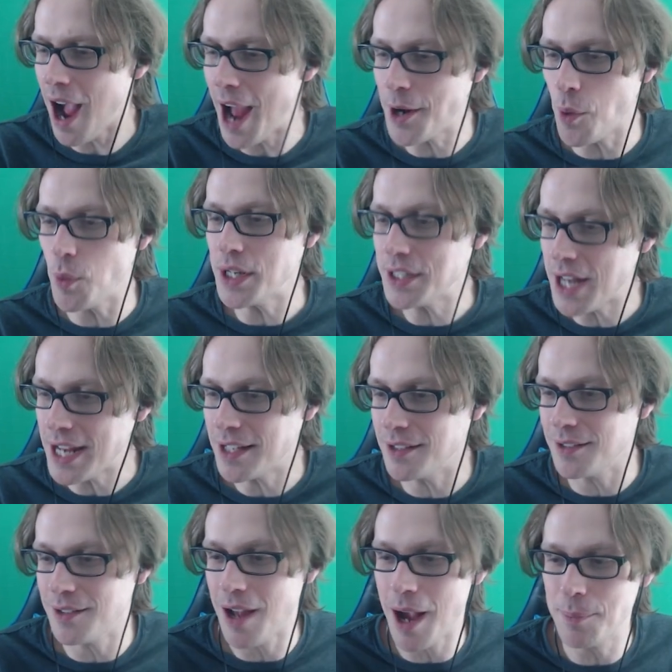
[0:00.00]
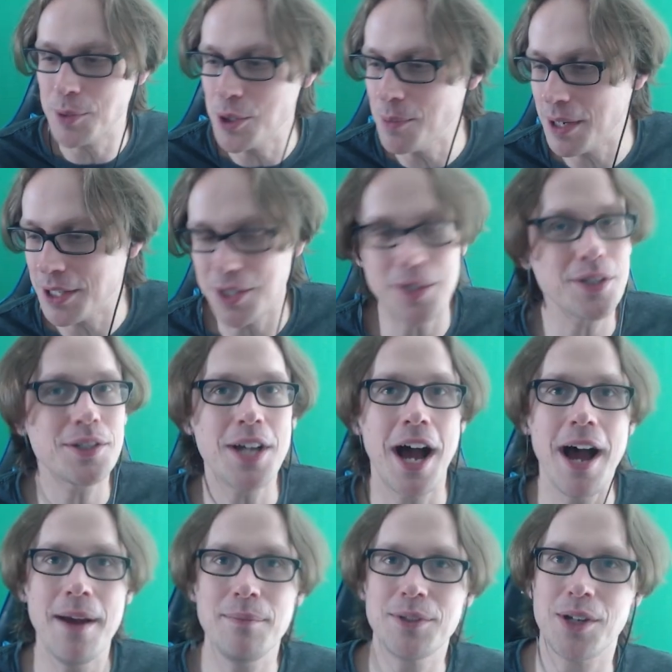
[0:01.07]
don't want to take you up too much of your
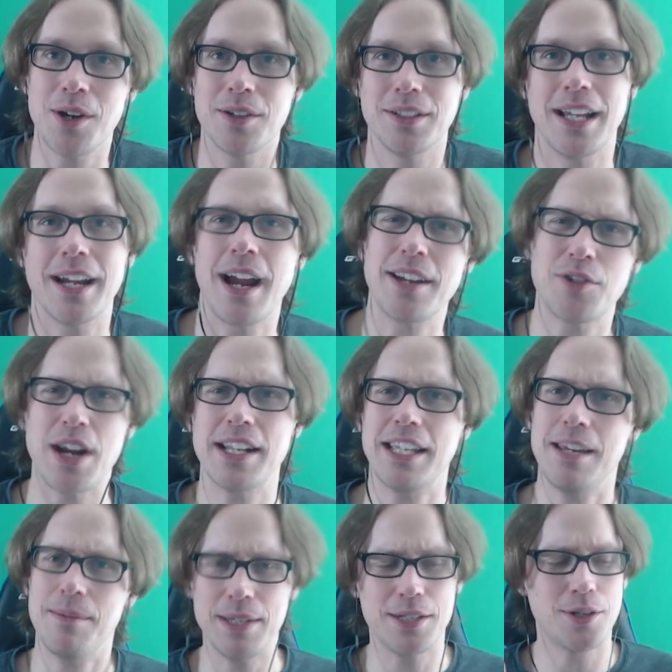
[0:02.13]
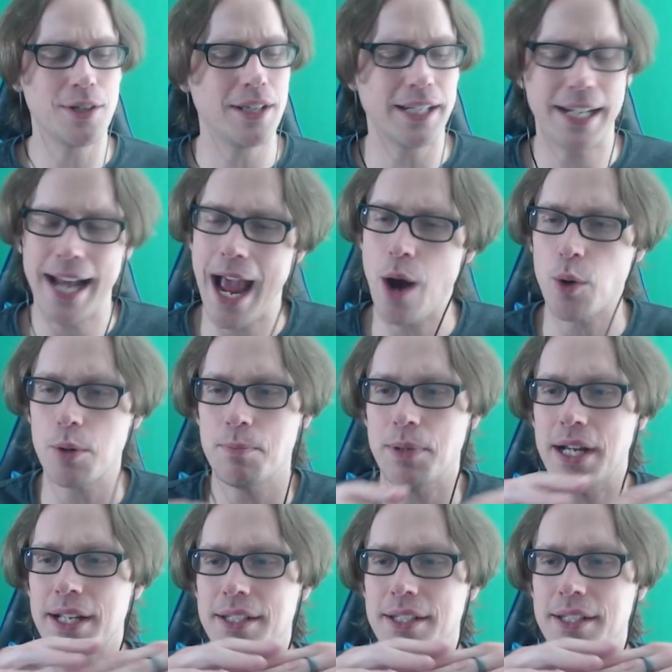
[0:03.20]
time, so like I try to keep these to like an hour, but